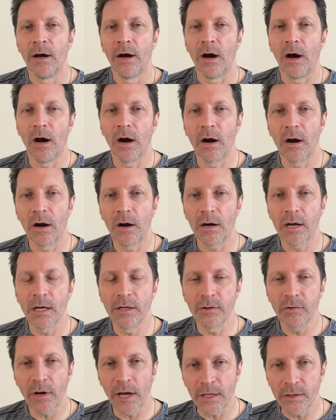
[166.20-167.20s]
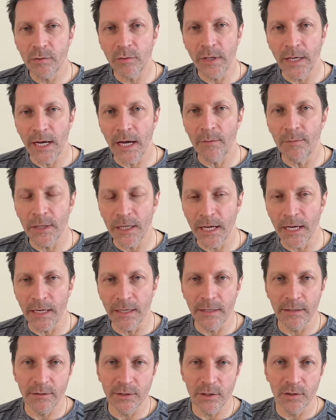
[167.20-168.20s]
are contractually
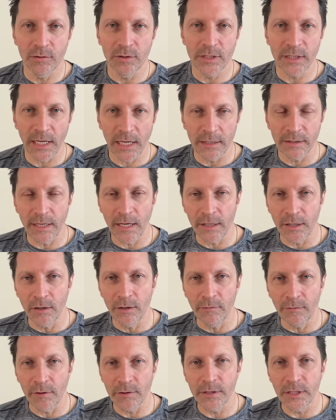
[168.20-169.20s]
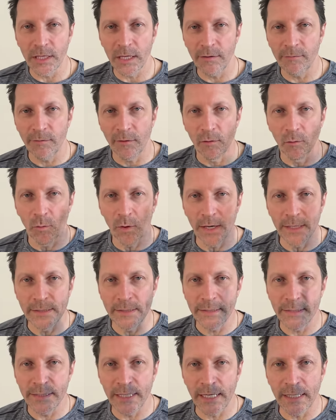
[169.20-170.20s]
obligated to stay at that university for one
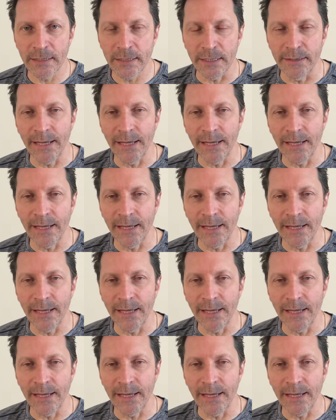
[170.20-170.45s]
season.